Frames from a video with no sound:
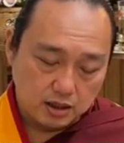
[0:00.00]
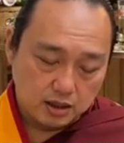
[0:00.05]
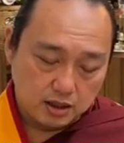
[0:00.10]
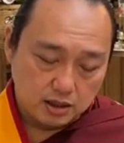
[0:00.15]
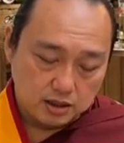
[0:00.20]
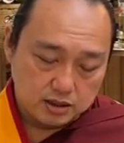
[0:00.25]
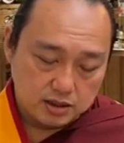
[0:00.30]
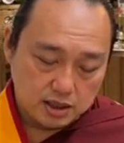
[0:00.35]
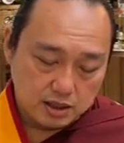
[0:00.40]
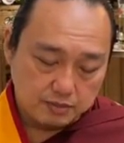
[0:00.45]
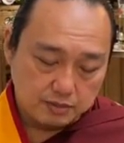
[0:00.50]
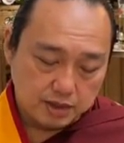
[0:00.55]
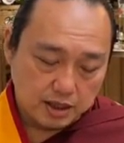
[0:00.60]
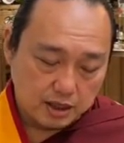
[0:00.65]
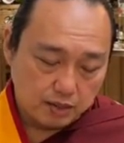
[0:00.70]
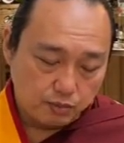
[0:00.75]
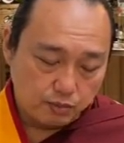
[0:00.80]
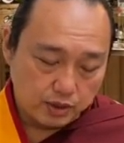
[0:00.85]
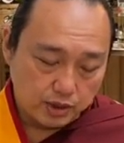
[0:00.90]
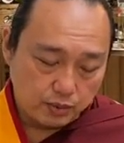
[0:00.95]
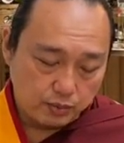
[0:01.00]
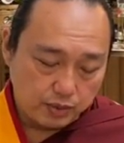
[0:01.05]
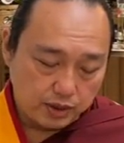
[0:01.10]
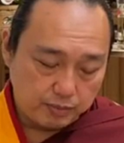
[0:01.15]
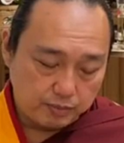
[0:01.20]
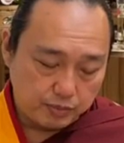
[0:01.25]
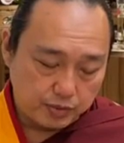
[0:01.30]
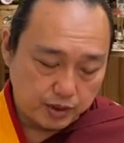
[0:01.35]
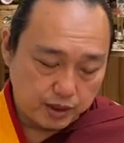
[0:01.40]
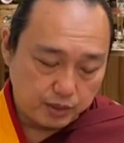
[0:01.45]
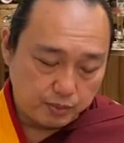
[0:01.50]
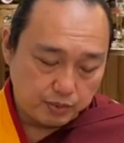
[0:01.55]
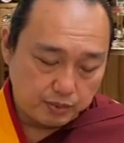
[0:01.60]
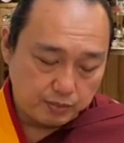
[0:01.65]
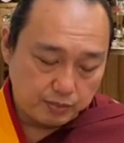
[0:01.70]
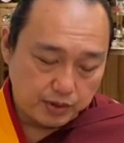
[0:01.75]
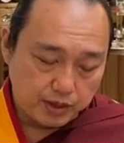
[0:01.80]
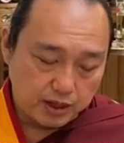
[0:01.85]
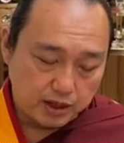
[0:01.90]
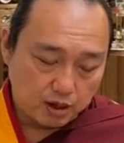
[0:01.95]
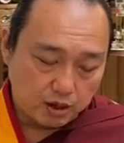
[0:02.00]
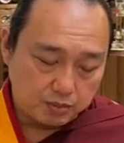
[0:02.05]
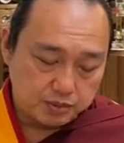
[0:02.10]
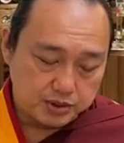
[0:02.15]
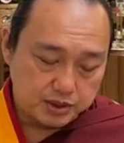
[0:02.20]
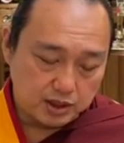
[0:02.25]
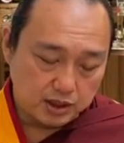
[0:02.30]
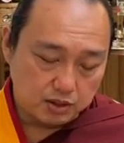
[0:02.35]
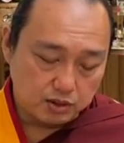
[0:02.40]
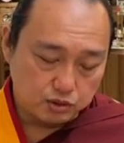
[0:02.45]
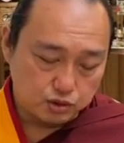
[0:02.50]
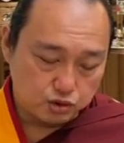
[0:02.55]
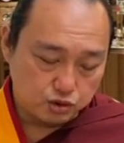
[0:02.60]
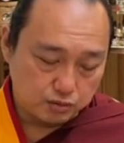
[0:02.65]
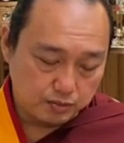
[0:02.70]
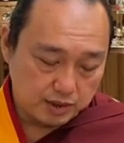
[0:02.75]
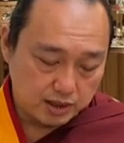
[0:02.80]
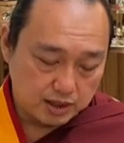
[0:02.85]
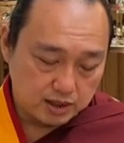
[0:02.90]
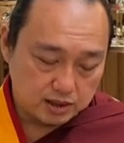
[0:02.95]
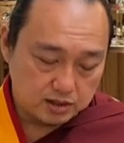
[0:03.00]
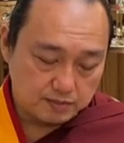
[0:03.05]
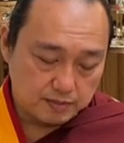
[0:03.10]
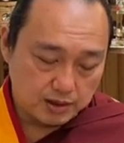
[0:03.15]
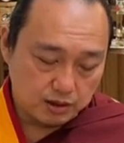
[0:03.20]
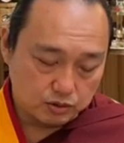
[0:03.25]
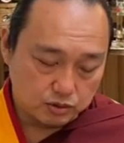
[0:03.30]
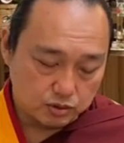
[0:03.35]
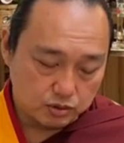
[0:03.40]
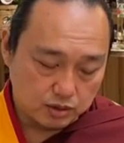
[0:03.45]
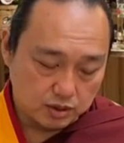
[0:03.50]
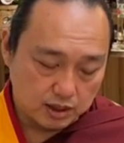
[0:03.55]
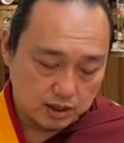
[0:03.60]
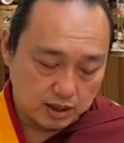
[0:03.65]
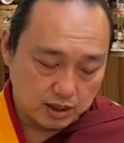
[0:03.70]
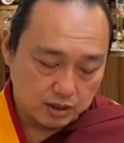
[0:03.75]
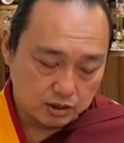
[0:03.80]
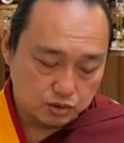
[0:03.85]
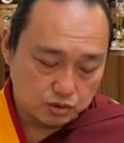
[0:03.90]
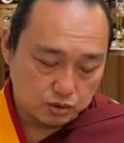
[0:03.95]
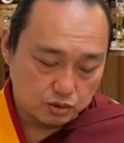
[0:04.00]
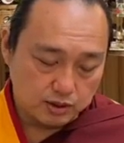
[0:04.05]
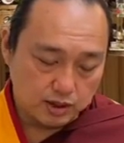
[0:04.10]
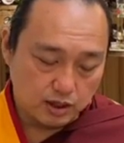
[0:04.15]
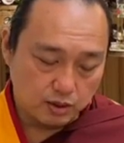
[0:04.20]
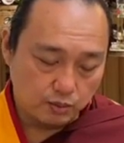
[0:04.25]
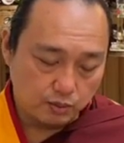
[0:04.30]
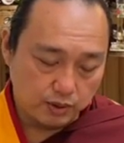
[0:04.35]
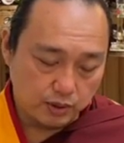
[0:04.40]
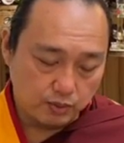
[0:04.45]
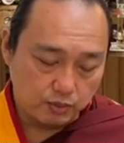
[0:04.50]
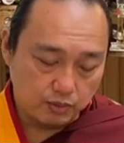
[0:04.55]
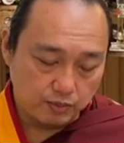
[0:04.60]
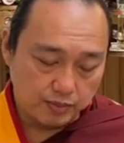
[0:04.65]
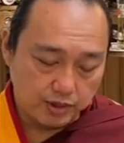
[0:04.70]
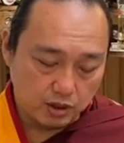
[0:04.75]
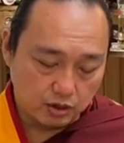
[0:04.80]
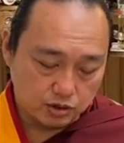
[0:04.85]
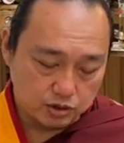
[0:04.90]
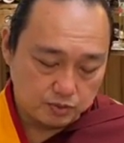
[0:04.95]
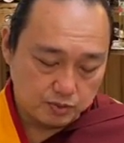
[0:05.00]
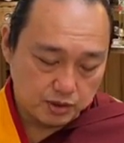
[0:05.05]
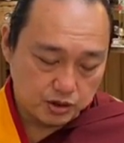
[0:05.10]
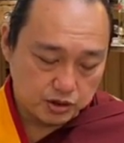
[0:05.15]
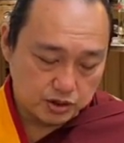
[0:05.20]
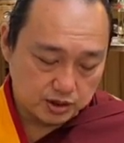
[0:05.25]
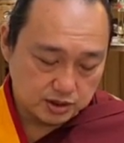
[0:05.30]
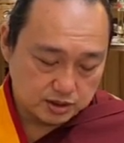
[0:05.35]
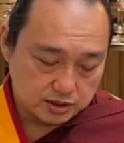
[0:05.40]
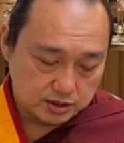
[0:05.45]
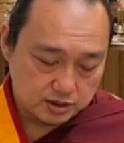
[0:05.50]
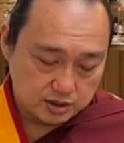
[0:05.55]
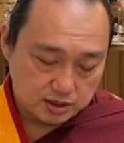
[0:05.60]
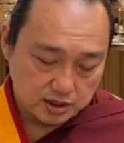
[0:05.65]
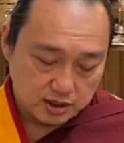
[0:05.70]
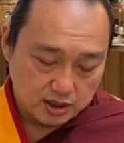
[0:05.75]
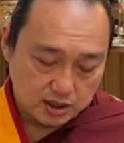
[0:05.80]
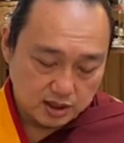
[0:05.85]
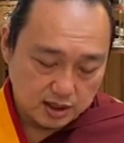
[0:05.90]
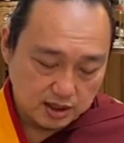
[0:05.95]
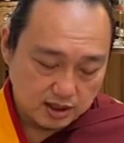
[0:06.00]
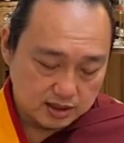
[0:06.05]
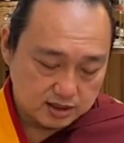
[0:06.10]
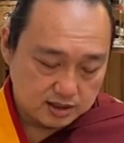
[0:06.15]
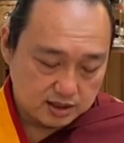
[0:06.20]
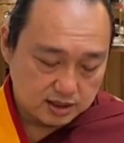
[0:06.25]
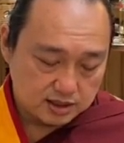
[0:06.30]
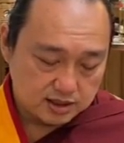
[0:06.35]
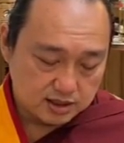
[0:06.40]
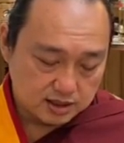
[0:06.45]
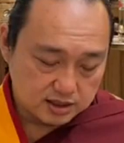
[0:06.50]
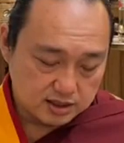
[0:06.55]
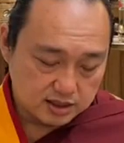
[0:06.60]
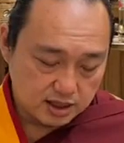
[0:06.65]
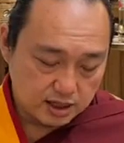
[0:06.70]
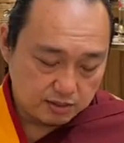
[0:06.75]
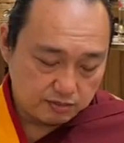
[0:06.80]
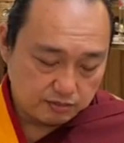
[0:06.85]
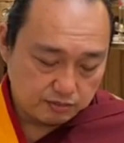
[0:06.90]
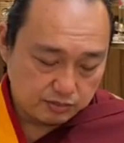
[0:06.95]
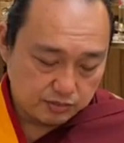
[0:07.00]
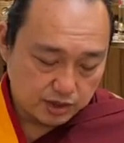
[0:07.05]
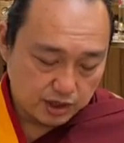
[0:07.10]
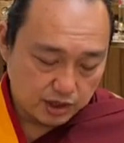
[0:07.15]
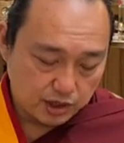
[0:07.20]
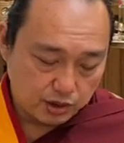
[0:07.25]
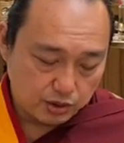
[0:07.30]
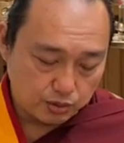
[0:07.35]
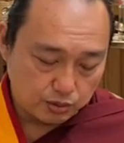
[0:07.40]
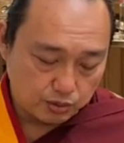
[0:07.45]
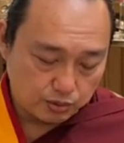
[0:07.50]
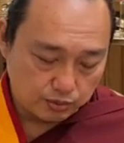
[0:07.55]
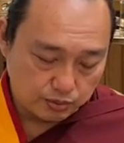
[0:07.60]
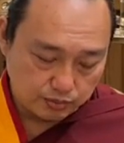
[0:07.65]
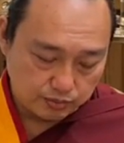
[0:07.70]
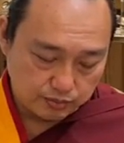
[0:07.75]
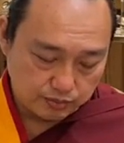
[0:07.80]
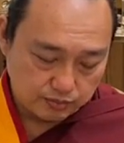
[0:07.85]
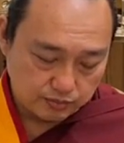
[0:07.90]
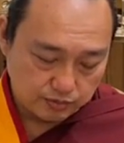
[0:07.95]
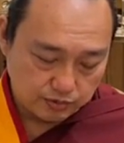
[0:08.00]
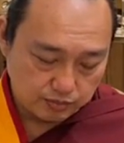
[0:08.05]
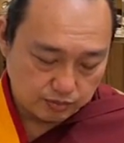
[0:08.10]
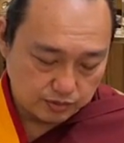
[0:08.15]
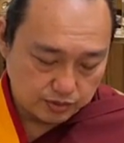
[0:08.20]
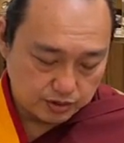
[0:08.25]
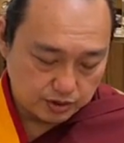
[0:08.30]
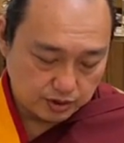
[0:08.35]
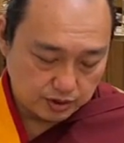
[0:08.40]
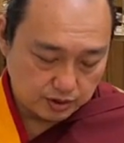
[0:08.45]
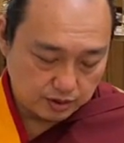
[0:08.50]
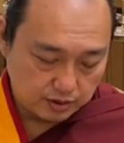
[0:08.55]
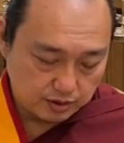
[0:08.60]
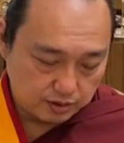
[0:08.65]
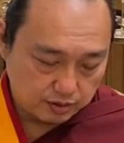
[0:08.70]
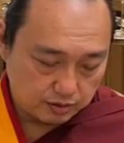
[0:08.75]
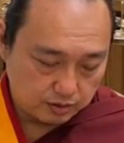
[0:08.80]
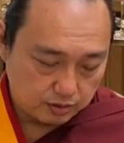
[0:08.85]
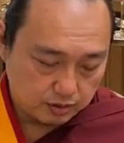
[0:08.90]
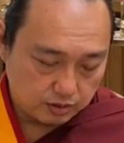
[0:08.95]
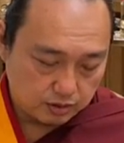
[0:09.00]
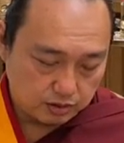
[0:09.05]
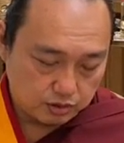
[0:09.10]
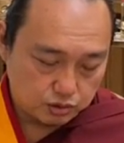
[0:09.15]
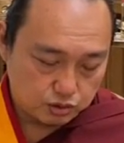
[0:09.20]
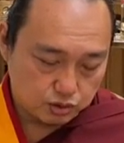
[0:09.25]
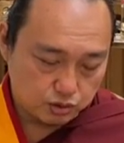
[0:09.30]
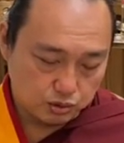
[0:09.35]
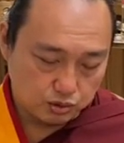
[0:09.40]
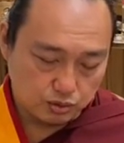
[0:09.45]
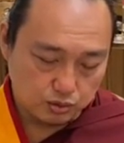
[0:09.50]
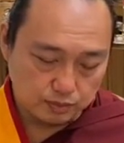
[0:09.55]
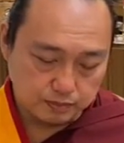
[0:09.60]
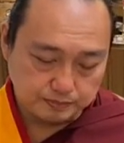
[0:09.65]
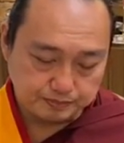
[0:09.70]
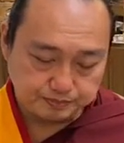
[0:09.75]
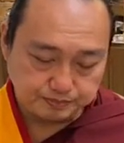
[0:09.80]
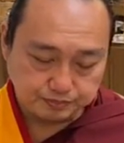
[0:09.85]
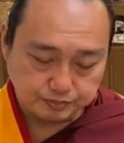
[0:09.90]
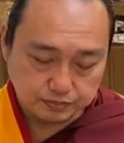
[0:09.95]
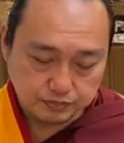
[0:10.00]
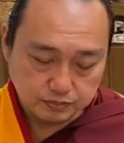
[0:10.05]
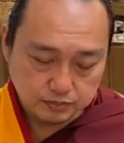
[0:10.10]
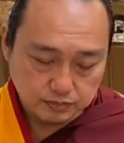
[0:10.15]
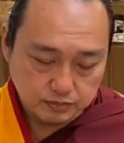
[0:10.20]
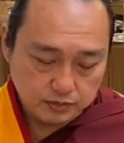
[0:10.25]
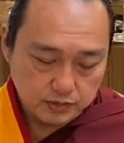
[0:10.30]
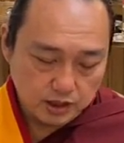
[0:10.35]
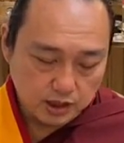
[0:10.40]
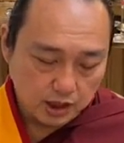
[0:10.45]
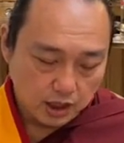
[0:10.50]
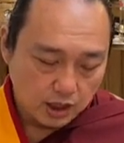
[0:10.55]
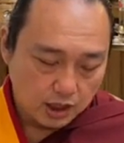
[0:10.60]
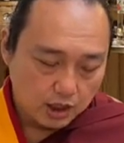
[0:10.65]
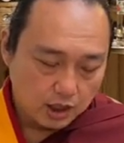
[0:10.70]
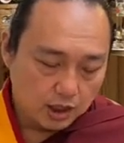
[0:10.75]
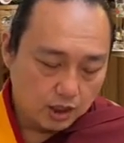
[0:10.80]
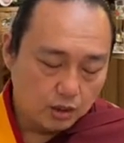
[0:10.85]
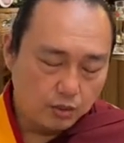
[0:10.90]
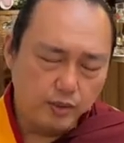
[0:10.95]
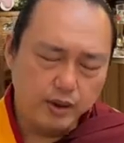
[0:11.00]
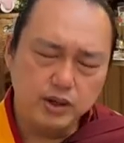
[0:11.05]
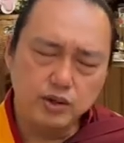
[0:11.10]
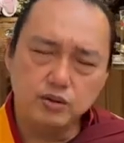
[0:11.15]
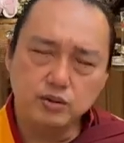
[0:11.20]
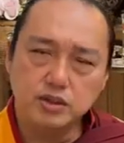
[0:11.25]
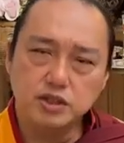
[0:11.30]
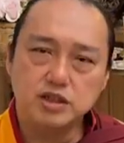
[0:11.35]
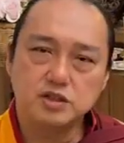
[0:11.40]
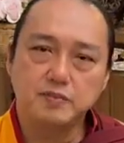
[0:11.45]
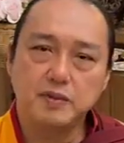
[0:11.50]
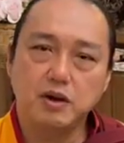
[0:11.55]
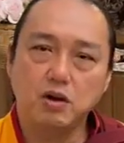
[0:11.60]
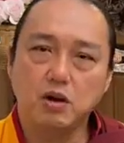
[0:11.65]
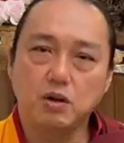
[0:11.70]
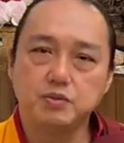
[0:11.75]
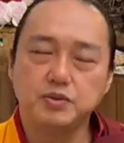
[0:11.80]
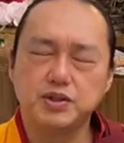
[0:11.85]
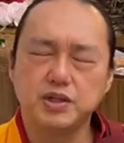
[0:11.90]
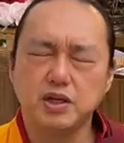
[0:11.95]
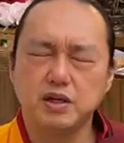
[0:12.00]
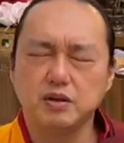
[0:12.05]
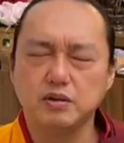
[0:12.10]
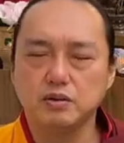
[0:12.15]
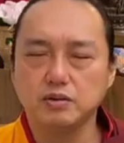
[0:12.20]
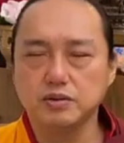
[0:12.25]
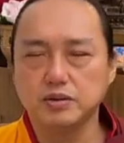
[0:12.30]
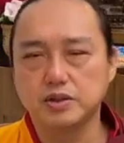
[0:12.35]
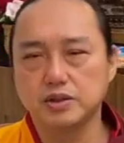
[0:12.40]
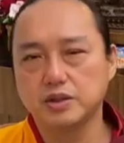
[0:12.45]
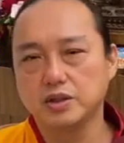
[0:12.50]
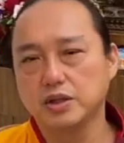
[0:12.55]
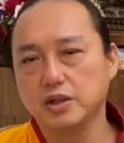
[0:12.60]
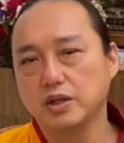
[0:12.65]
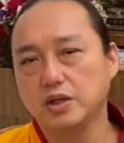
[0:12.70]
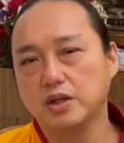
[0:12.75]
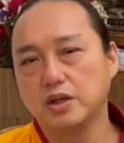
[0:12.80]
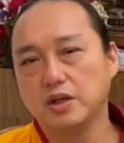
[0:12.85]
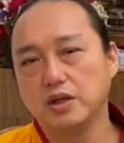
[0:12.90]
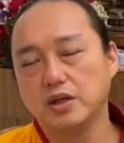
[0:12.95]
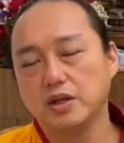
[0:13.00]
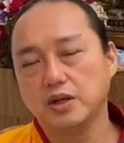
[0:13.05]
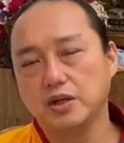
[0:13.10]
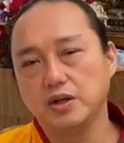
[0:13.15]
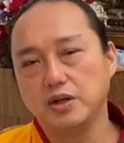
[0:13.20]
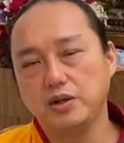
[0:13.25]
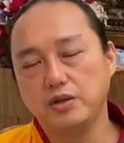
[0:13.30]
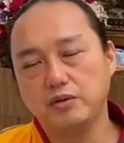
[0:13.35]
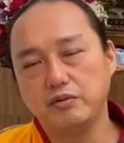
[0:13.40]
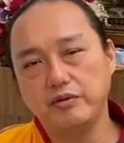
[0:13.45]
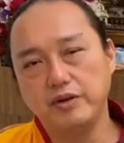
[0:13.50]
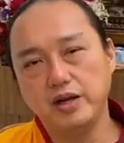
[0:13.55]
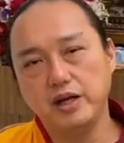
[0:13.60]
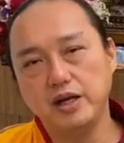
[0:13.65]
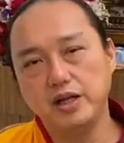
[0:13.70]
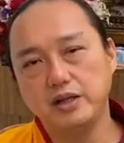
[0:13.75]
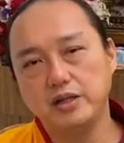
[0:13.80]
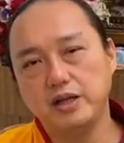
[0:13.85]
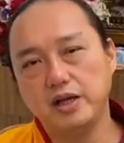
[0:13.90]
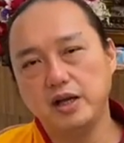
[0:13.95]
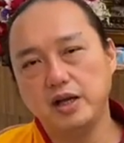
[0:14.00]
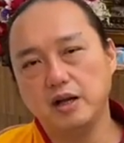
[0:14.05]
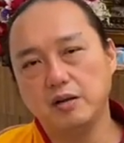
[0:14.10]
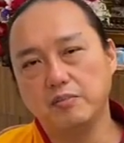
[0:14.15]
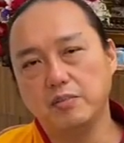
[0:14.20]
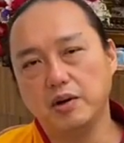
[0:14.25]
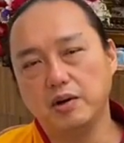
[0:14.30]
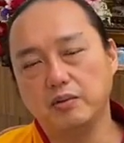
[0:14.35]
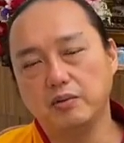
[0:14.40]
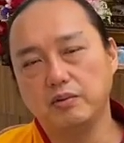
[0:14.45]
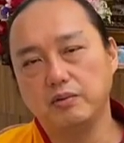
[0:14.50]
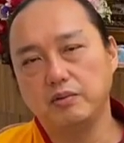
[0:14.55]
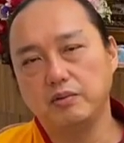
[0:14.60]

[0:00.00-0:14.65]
sometimes when we pray the obstacles to be dispelled so that we will be auspicious. Is this the same? Thank you, Rinpoche. And so, when you dispel obstacles, you really think about